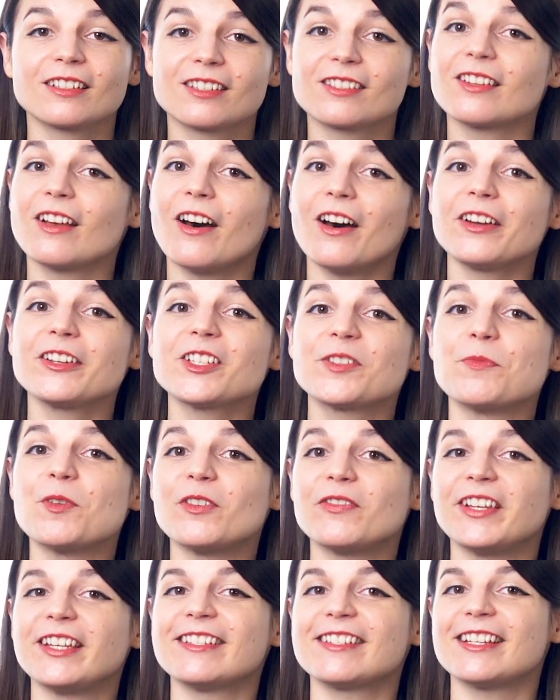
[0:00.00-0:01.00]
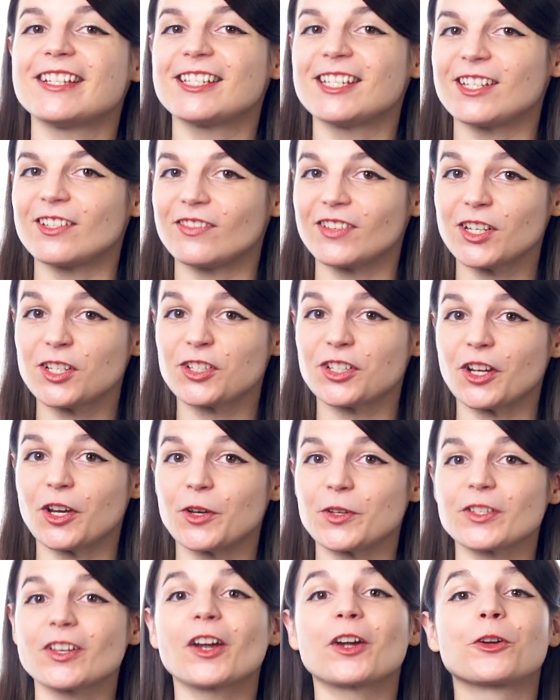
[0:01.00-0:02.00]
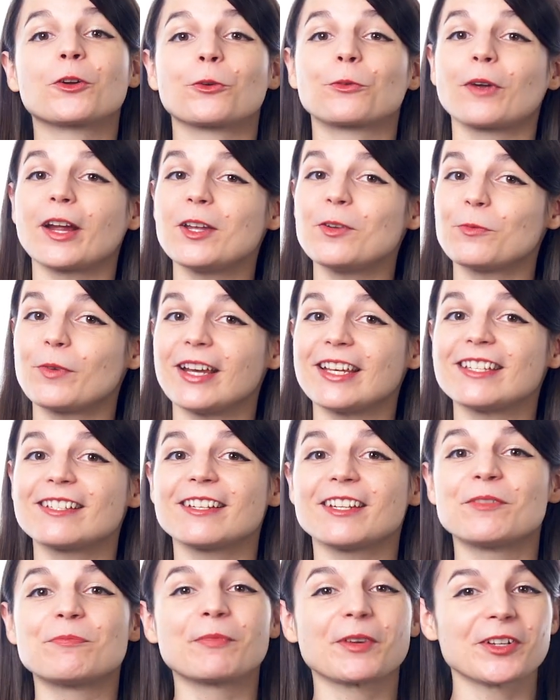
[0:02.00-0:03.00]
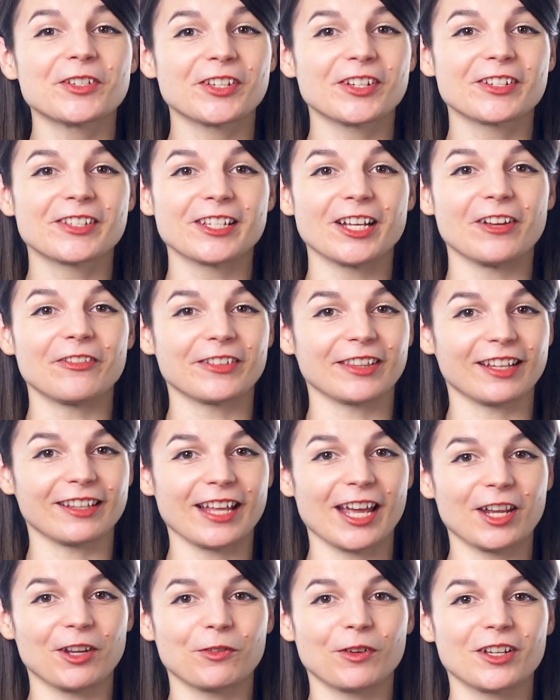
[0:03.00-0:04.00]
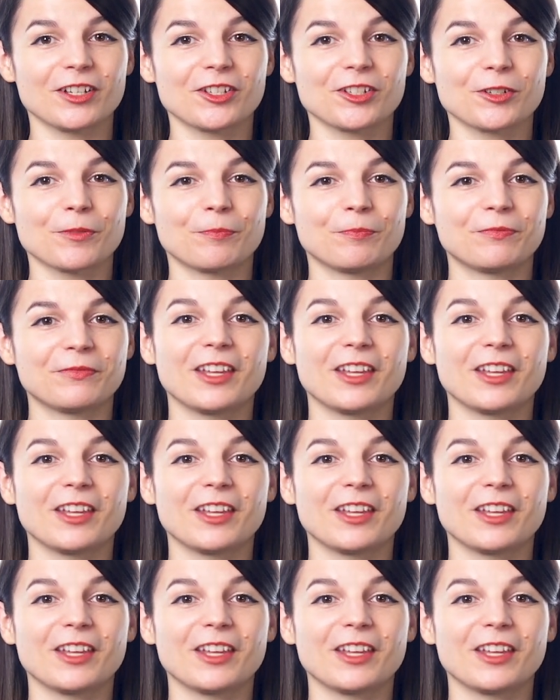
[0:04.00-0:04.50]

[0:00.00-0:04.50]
Songs, movies, and TV shows are great ways to immerse yourself in the language.